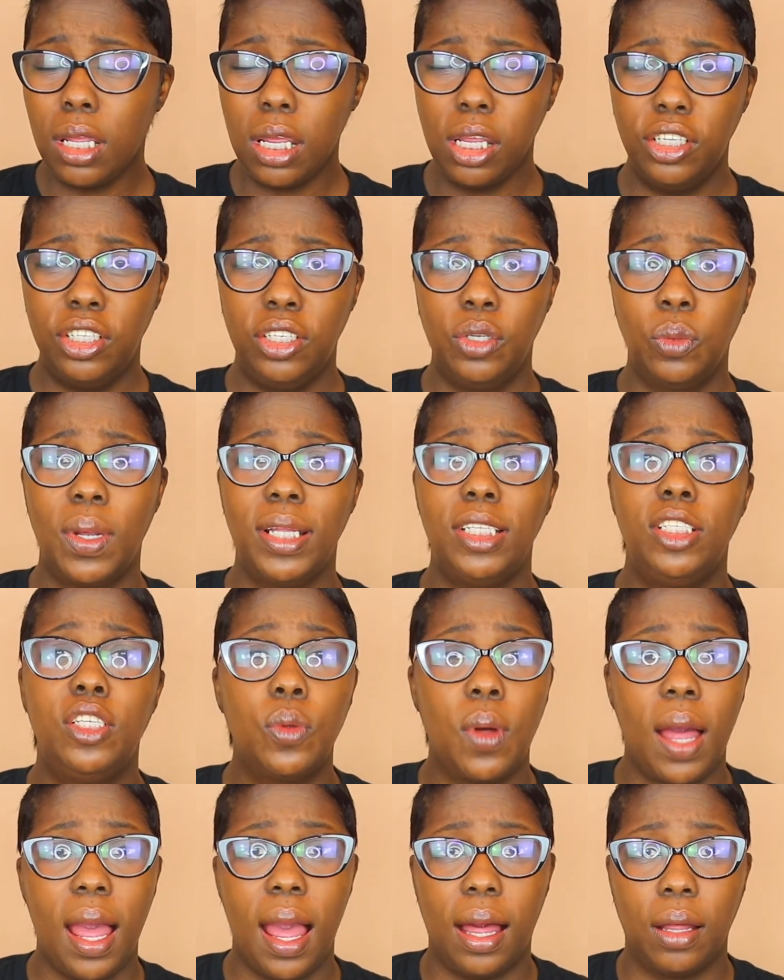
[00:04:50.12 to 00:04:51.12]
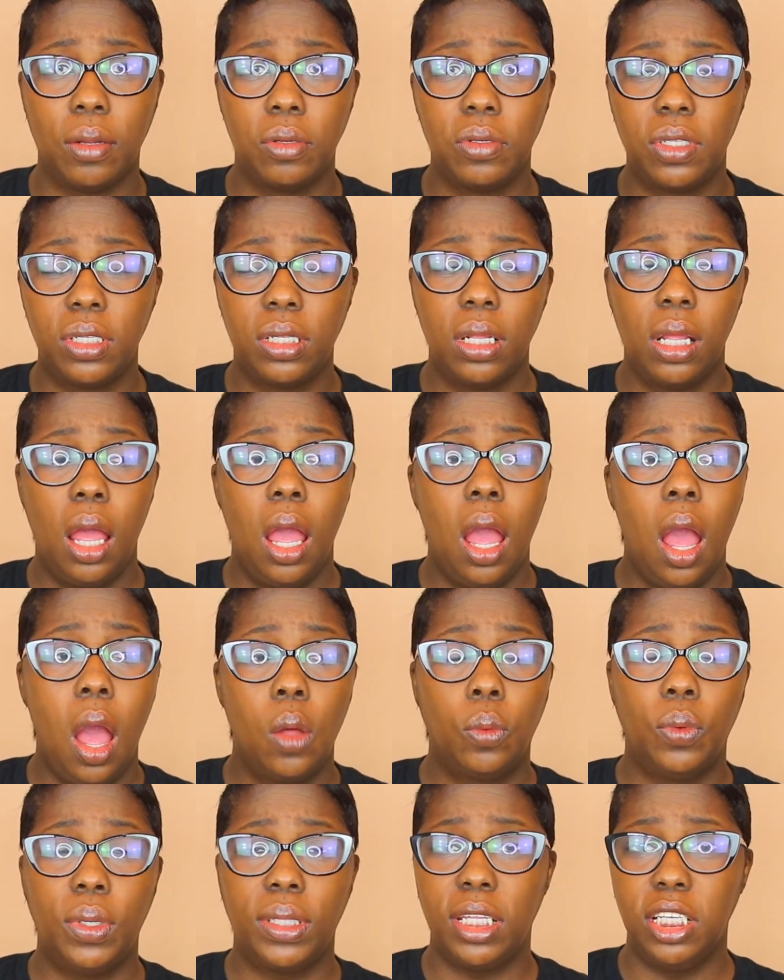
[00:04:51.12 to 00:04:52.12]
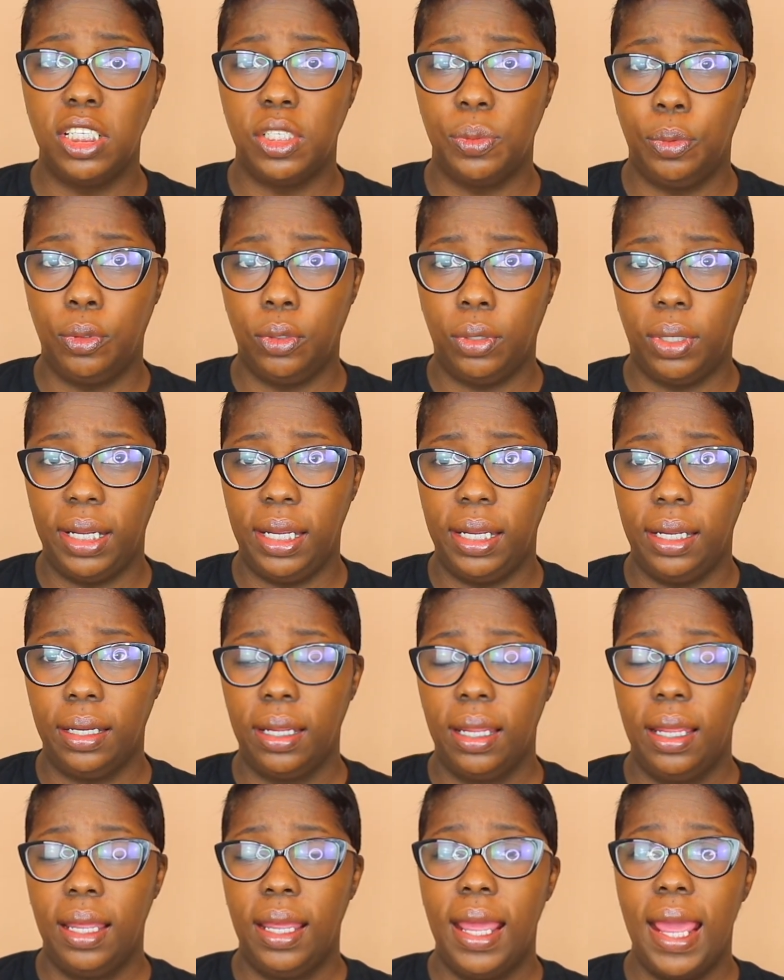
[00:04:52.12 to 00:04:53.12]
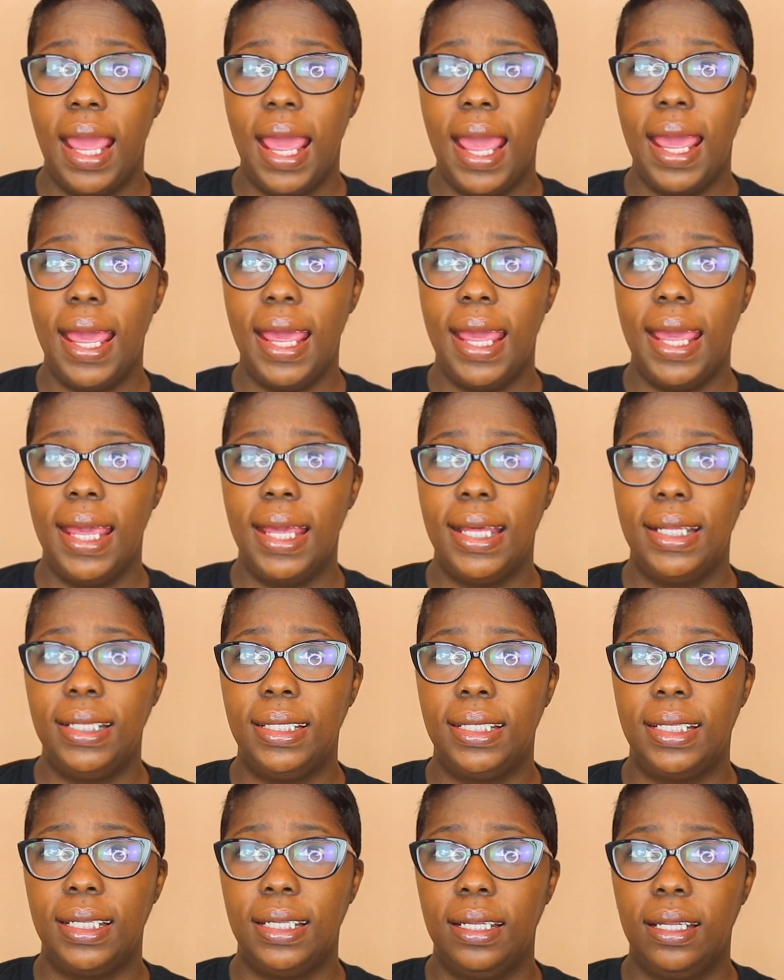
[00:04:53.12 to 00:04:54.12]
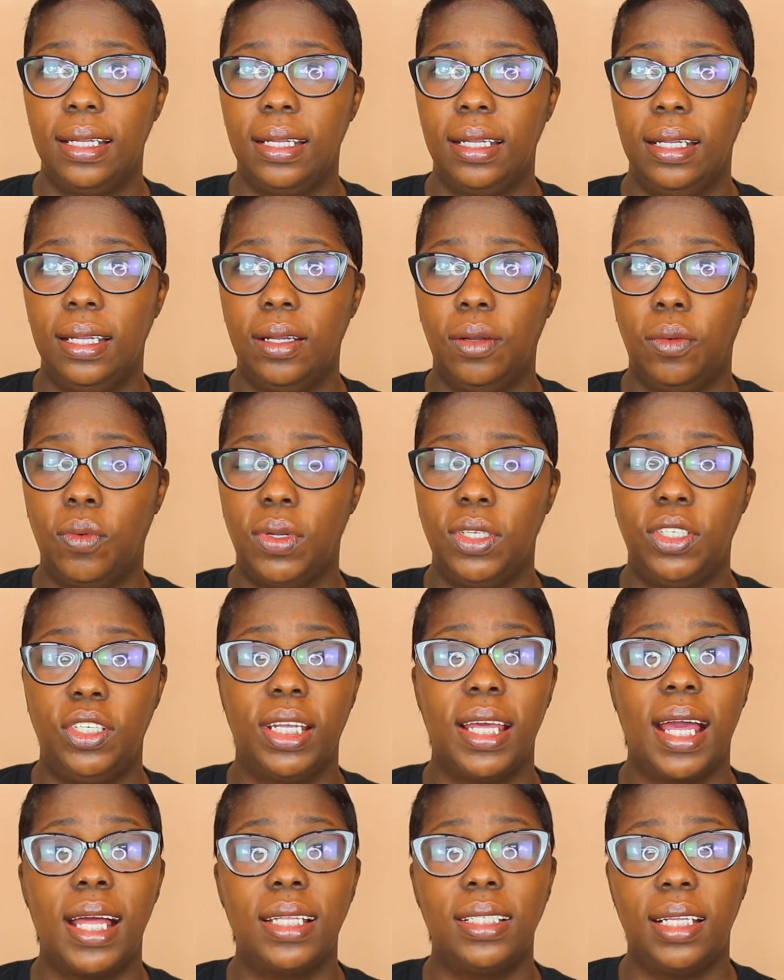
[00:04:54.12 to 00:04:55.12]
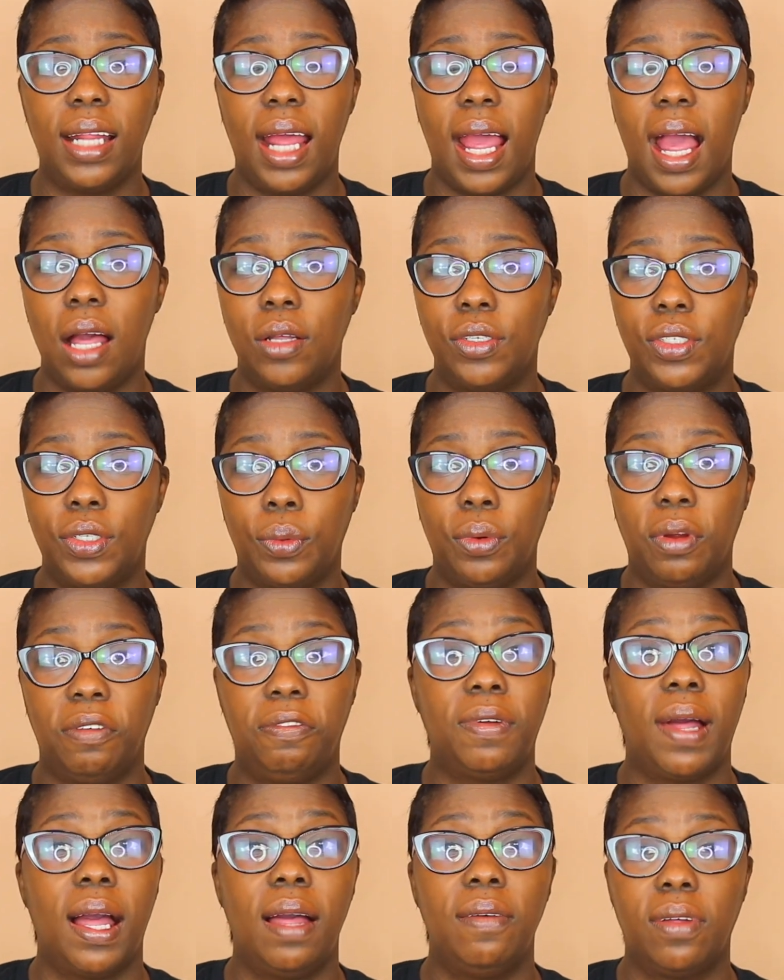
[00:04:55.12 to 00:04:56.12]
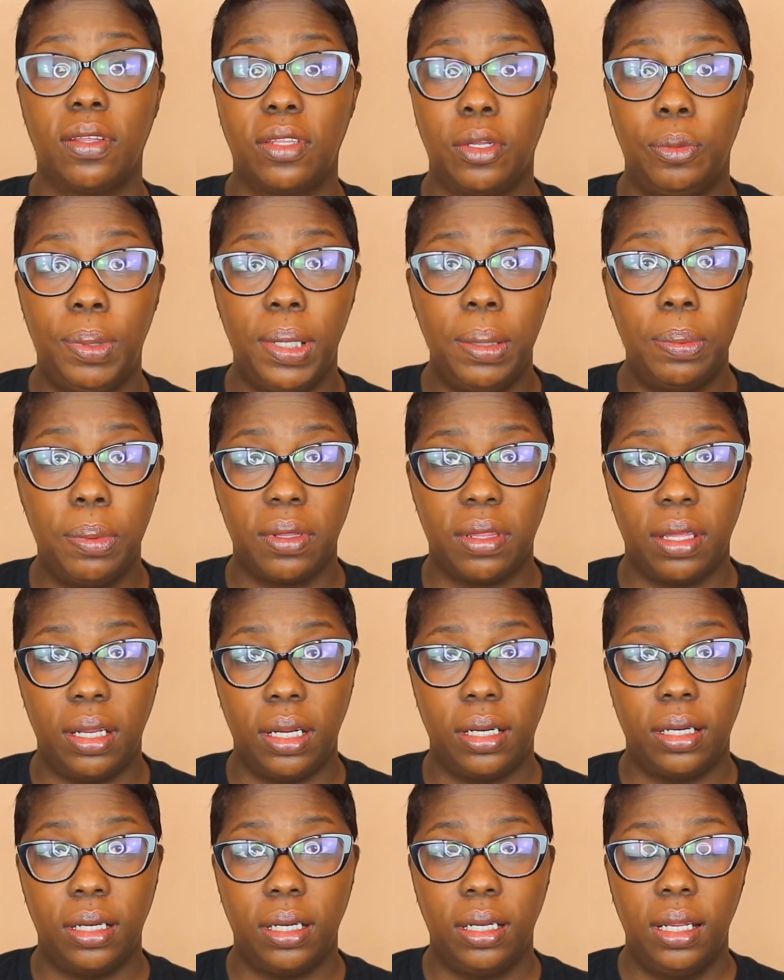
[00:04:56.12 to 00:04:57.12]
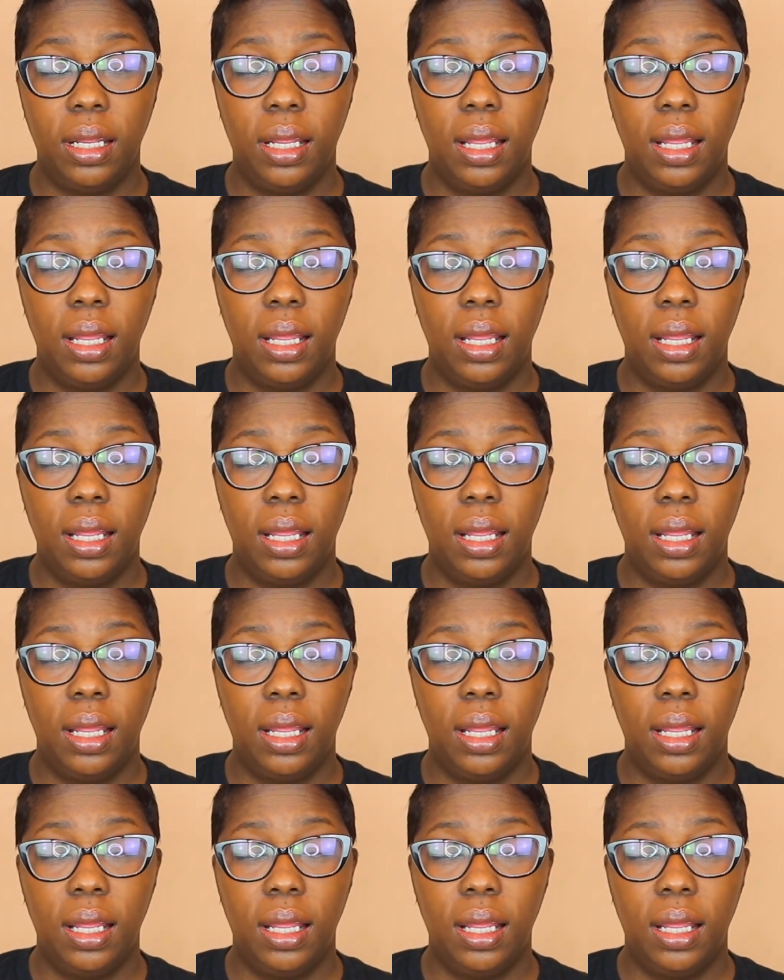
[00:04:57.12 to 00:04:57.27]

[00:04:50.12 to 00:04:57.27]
She went to a house with this boy, and when she got to the house, there were 5 other people there.